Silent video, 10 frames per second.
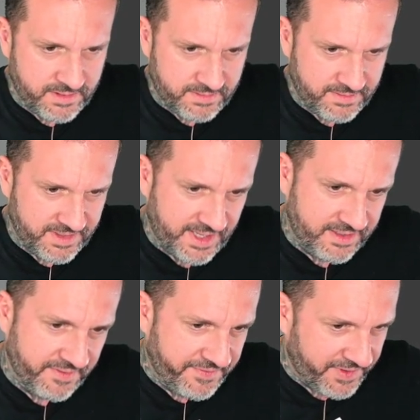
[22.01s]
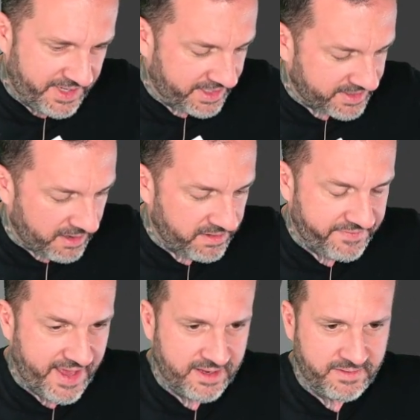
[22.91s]
that's the funniest
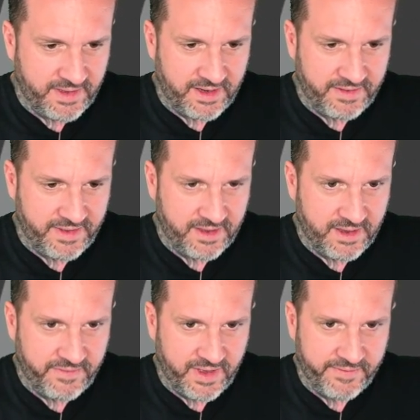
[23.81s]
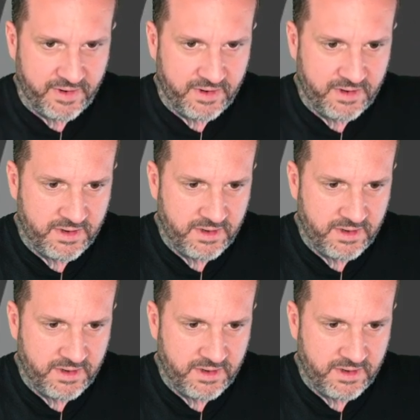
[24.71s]
artifact that I think I've ever